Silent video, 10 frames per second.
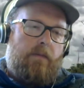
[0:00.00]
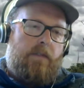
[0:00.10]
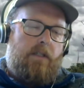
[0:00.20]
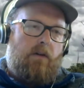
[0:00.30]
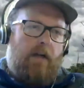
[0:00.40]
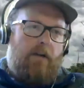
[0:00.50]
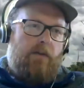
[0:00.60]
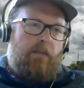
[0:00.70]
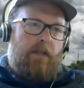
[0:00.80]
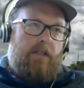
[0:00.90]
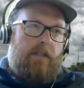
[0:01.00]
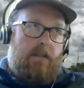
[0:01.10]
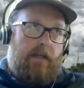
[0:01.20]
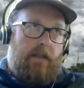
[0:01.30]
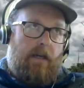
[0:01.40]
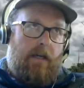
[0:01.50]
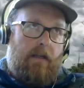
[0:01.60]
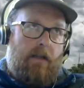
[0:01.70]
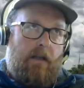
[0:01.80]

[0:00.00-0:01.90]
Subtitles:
Cedar Niles and places like that.